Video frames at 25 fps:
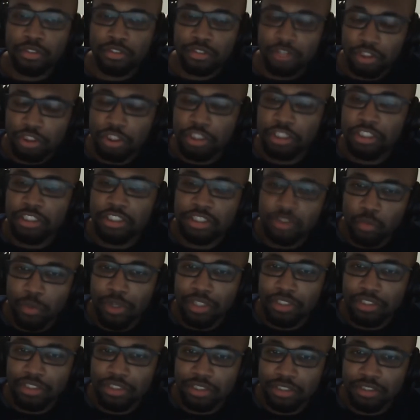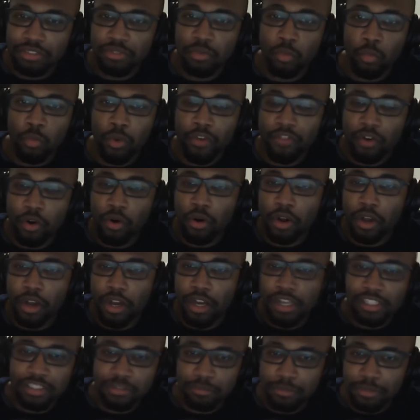she switches with her
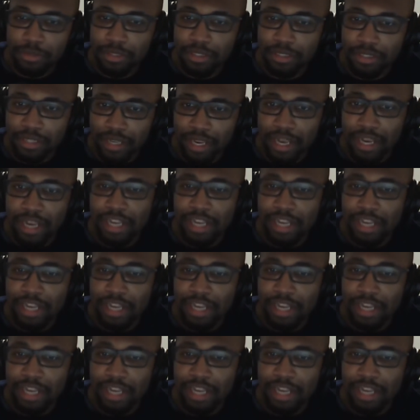husband